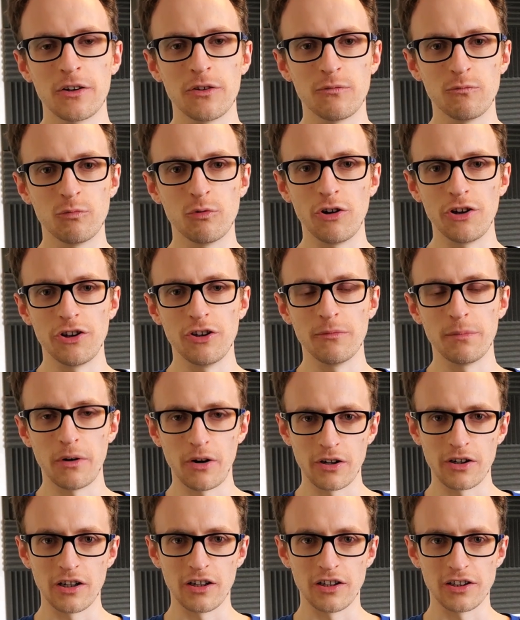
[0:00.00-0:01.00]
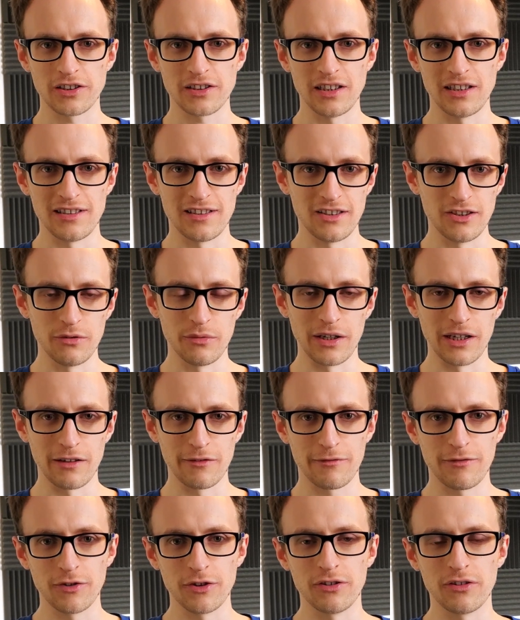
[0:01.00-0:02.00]
on what your podcast is
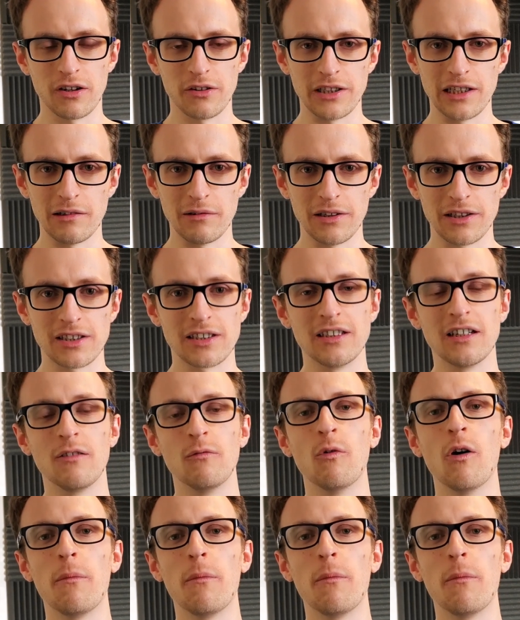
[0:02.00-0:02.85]
doing for your ideal listener.